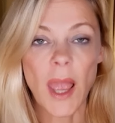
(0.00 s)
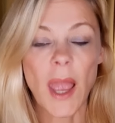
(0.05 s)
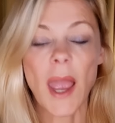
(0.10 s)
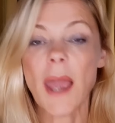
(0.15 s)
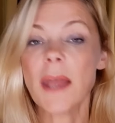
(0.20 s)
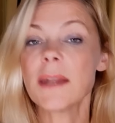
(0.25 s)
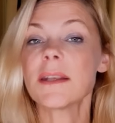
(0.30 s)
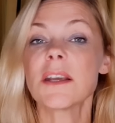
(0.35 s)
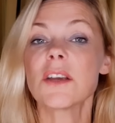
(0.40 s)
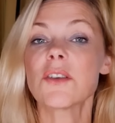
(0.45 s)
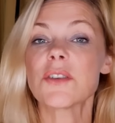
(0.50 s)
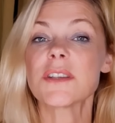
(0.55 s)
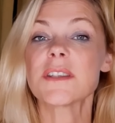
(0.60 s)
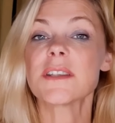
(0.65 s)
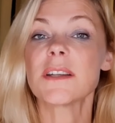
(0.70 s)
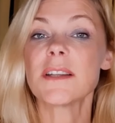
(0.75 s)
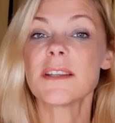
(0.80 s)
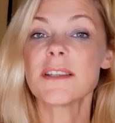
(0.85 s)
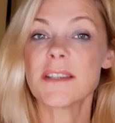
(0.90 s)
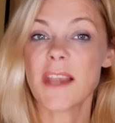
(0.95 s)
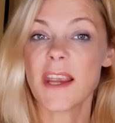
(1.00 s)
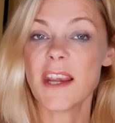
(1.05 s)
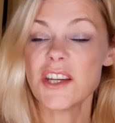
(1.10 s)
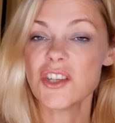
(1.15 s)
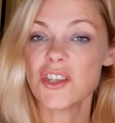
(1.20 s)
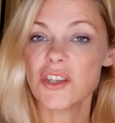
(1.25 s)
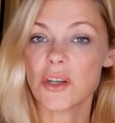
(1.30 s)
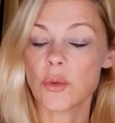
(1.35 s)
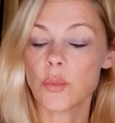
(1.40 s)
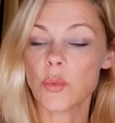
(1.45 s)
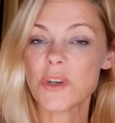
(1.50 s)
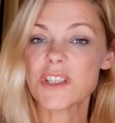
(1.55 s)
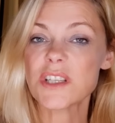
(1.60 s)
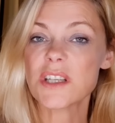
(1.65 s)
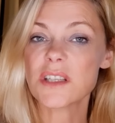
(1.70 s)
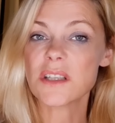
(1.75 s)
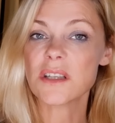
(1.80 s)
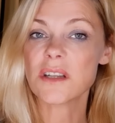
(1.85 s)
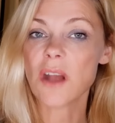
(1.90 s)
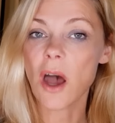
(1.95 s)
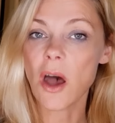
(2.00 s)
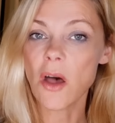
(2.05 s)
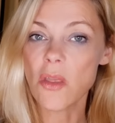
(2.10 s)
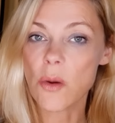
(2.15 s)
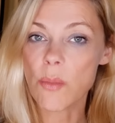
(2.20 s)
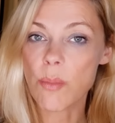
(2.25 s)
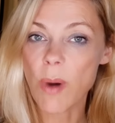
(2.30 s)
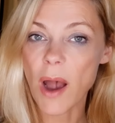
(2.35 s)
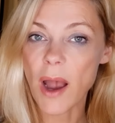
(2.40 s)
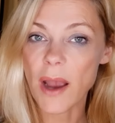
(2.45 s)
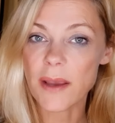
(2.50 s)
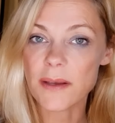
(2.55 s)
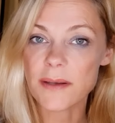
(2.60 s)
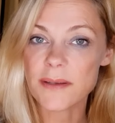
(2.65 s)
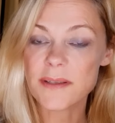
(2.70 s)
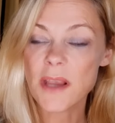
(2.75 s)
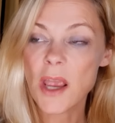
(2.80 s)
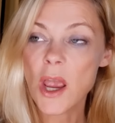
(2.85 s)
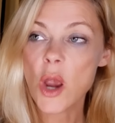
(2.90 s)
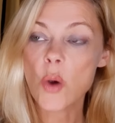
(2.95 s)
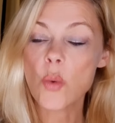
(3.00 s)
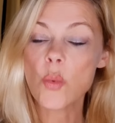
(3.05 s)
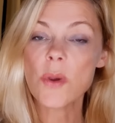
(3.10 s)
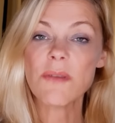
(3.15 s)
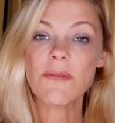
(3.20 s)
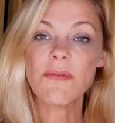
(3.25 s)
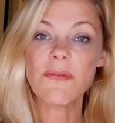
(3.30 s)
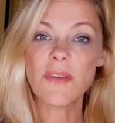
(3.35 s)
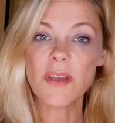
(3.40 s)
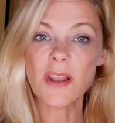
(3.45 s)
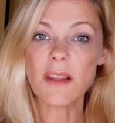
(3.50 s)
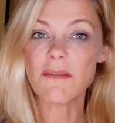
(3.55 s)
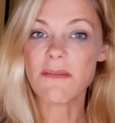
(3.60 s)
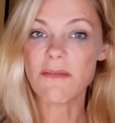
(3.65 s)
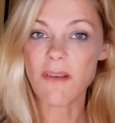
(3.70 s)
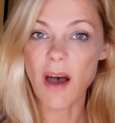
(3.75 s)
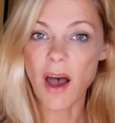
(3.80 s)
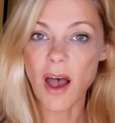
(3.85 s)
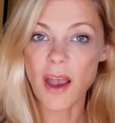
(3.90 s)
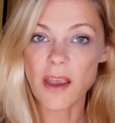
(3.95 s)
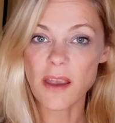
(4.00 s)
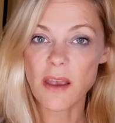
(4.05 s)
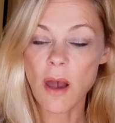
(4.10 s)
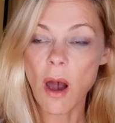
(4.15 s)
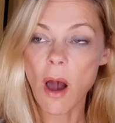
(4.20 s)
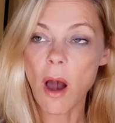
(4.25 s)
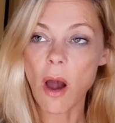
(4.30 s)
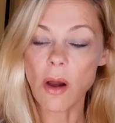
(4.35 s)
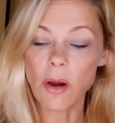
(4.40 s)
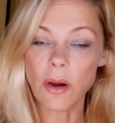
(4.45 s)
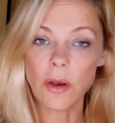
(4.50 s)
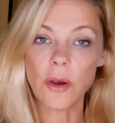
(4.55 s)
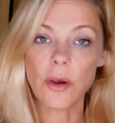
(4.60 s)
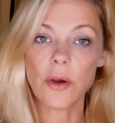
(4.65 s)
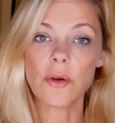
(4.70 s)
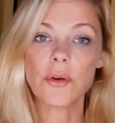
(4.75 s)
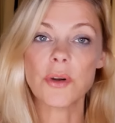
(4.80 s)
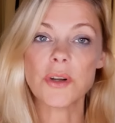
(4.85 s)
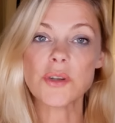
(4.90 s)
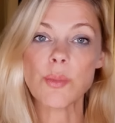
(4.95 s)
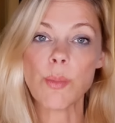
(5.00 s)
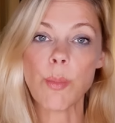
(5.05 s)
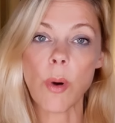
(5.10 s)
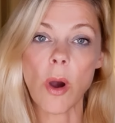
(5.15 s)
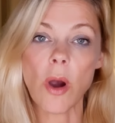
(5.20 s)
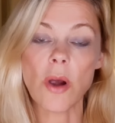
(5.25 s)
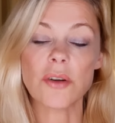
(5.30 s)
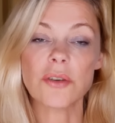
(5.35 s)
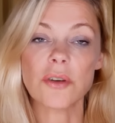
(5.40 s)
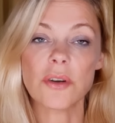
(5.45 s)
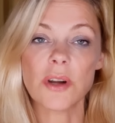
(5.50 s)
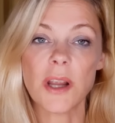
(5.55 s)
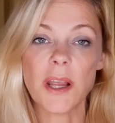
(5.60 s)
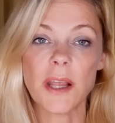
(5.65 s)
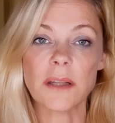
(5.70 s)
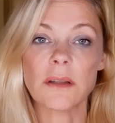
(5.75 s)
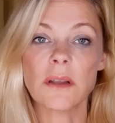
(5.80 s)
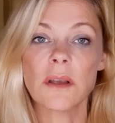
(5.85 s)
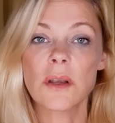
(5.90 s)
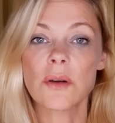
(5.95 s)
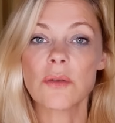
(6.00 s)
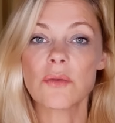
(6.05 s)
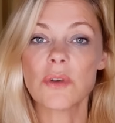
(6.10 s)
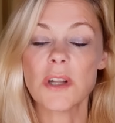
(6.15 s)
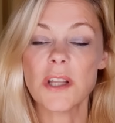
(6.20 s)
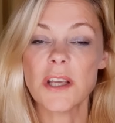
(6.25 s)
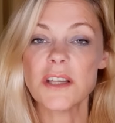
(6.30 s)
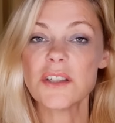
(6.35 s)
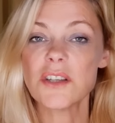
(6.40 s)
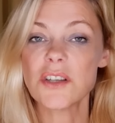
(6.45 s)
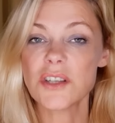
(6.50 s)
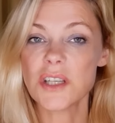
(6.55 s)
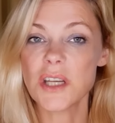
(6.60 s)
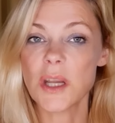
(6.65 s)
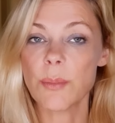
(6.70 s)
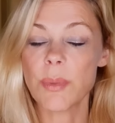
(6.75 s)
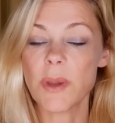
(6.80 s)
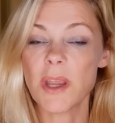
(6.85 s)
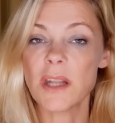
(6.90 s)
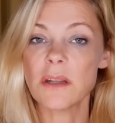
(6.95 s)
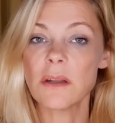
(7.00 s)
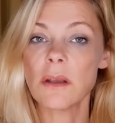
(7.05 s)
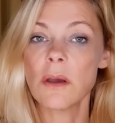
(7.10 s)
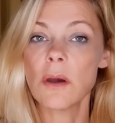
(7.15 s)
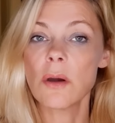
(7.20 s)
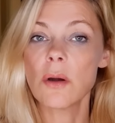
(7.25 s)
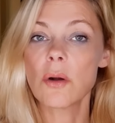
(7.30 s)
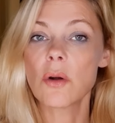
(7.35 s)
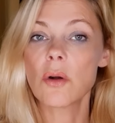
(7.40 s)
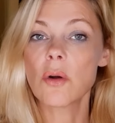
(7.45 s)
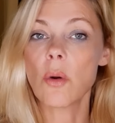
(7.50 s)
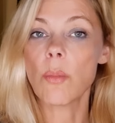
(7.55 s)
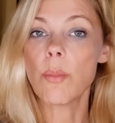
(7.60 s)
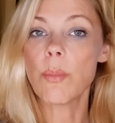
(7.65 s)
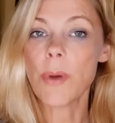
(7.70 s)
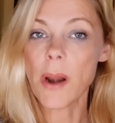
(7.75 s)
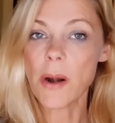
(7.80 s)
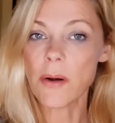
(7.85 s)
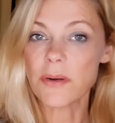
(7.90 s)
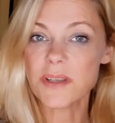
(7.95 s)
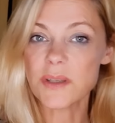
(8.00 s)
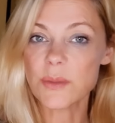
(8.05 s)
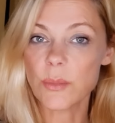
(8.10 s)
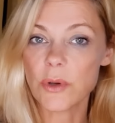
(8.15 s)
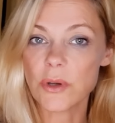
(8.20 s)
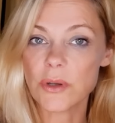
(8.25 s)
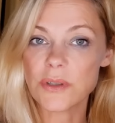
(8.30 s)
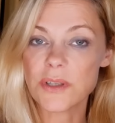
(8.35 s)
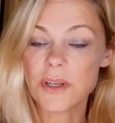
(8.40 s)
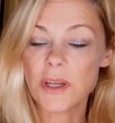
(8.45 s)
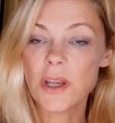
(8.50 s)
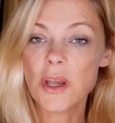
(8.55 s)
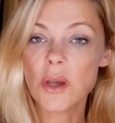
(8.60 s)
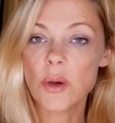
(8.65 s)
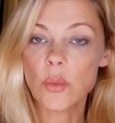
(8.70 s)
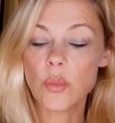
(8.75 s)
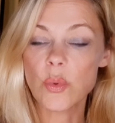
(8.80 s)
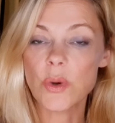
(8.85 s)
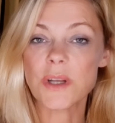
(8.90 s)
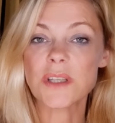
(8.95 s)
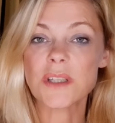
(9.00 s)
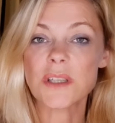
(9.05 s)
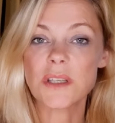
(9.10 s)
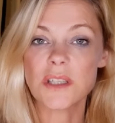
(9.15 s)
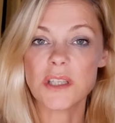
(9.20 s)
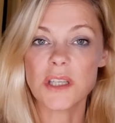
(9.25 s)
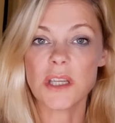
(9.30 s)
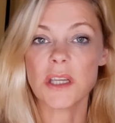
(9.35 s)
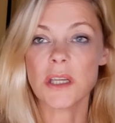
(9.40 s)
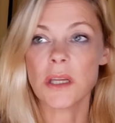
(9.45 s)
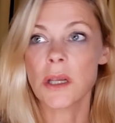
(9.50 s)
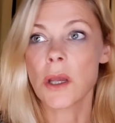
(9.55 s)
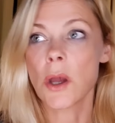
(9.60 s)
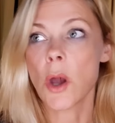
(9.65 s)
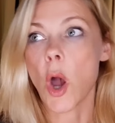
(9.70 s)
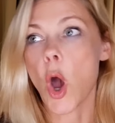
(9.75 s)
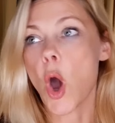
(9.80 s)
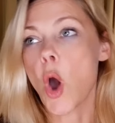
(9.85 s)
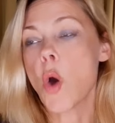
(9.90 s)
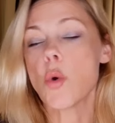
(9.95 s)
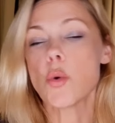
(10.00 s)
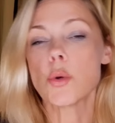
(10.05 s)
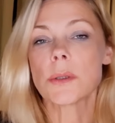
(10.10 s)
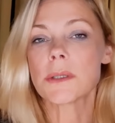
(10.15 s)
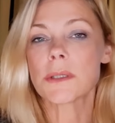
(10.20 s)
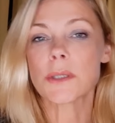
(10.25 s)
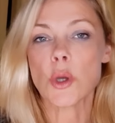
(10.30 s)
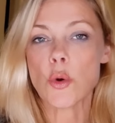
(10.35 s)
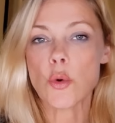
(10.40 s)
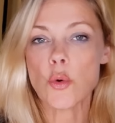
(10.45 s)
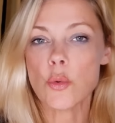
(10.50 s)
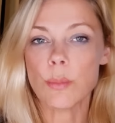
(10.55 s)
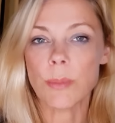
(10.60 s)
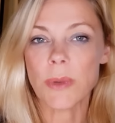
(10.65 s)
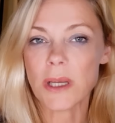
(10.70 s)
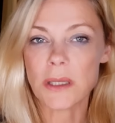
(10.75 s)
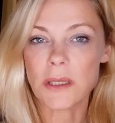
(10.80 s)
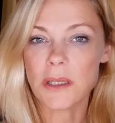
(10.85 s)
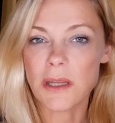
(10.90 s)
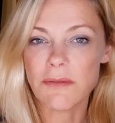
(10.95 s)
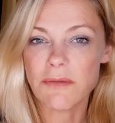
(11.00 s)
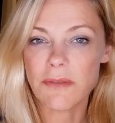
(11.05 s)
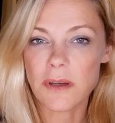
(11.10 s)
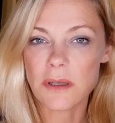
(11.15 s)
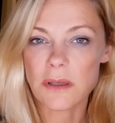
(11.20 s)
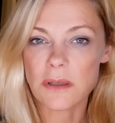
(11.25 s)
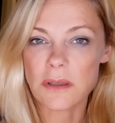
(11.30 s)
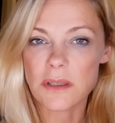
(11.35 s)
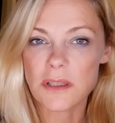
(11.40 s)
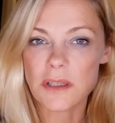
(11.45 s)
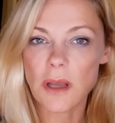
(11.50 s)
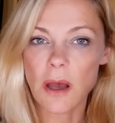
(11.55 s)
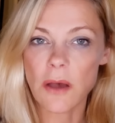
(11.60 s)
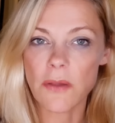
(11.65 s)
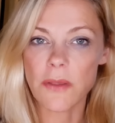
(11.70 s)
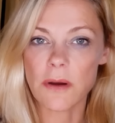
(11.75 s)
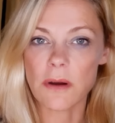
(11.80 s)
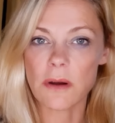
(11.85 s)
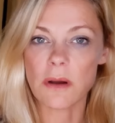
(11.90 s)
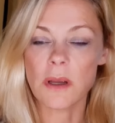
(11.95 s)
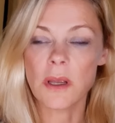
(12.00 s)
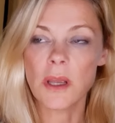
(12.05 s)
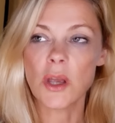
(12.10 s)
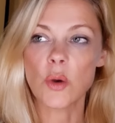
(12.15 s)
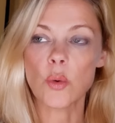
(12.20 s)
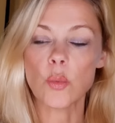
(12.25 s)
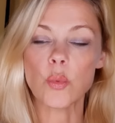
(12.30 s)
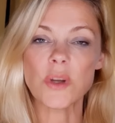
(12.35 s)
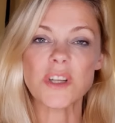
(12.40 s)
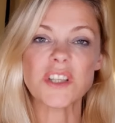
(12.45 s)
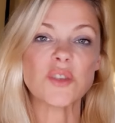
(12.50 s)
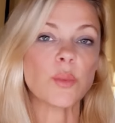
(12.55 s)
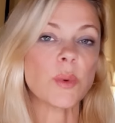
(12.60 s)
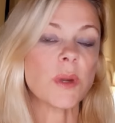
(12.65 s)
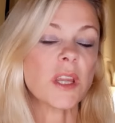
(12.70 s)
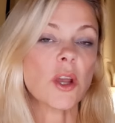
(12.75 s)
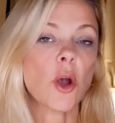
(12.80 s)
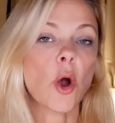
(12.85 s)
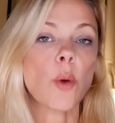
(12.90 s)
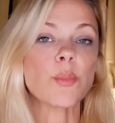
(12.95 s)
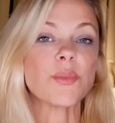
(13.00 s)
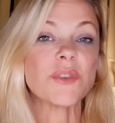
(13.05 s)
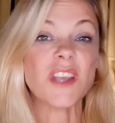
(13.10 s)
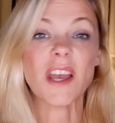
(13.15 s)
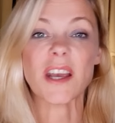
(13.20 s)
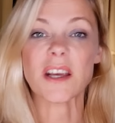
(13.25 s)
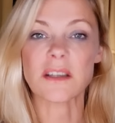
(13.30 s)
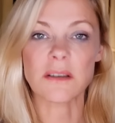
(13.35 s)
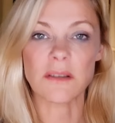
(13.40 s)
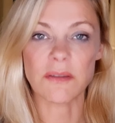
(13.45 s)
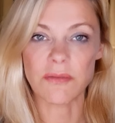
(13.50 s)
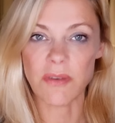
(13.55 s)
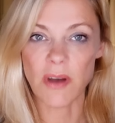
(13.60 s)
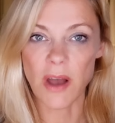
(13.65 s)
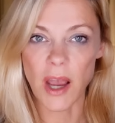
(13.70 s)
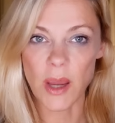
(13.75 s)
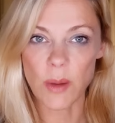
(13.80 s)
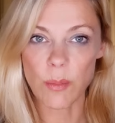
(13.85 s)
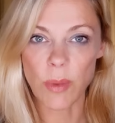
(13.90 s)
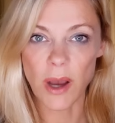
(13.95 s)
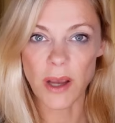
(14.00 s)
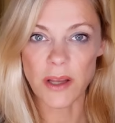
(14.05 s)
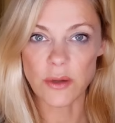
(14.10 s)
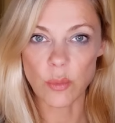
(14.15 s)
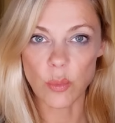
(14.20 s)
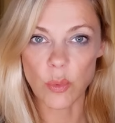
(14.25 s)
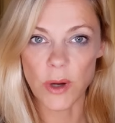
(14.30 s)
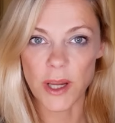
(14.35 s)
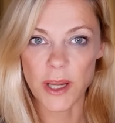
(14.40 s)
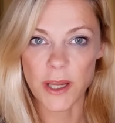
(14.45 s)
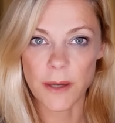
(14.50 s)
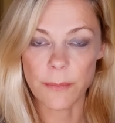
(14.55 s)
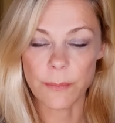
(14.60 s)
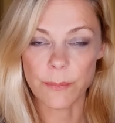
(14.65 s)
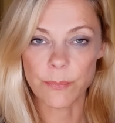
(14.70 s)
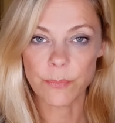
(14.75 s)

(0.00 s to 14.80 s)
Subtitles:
And in crystallization, which is another bias, we vilify our current partner and relationship in comparison with the oh so magnificent other, which we objectify, by the way.